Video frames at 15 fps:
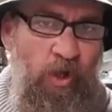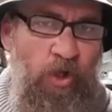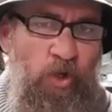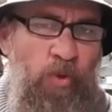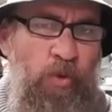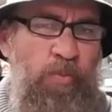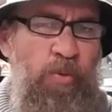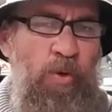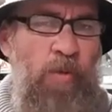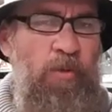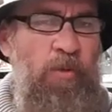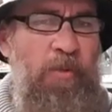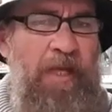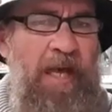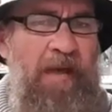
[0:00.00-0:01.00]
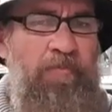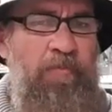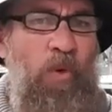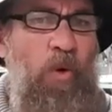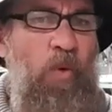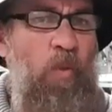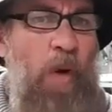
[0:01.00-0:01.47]
you would probably have
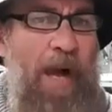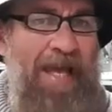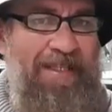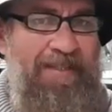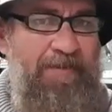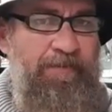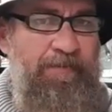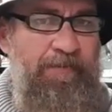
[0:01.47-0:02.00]
more weight.